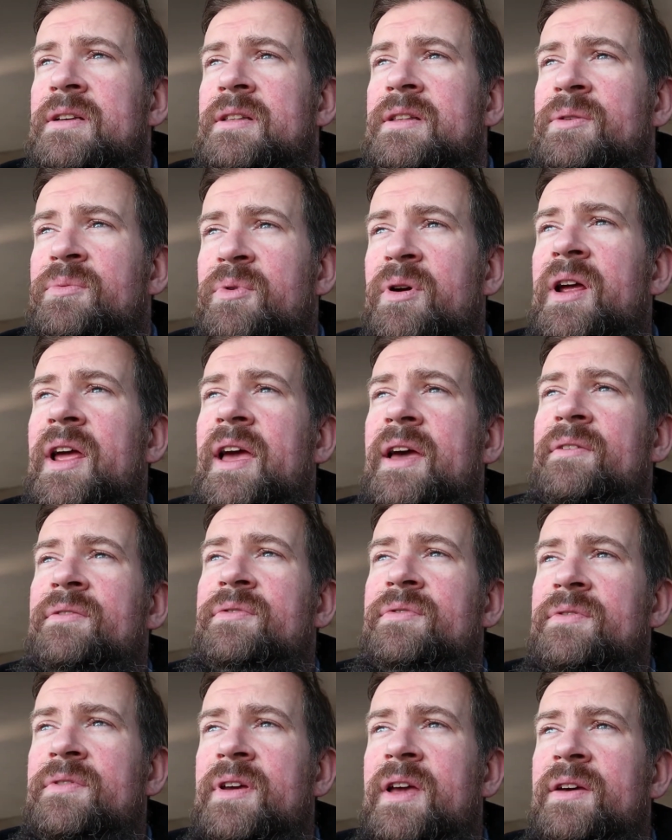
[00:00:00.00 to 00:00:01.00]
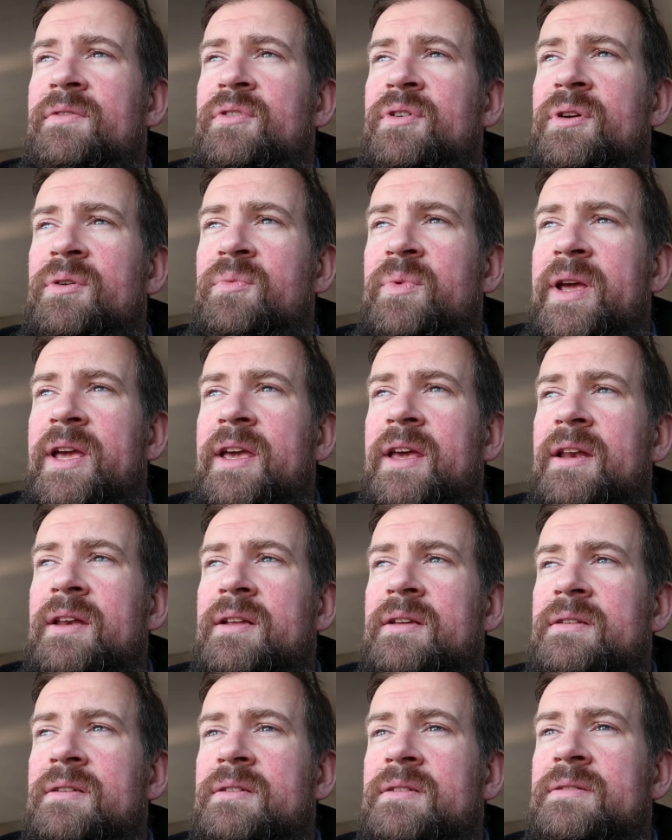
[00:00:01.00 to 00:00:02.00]
and we're gonna have have a good
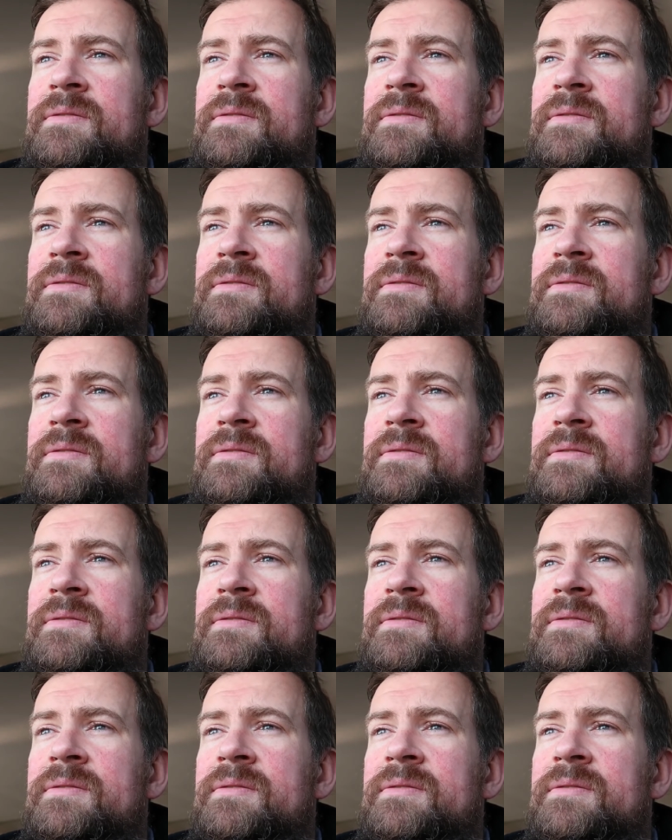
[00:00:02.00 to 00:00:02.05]
weekend.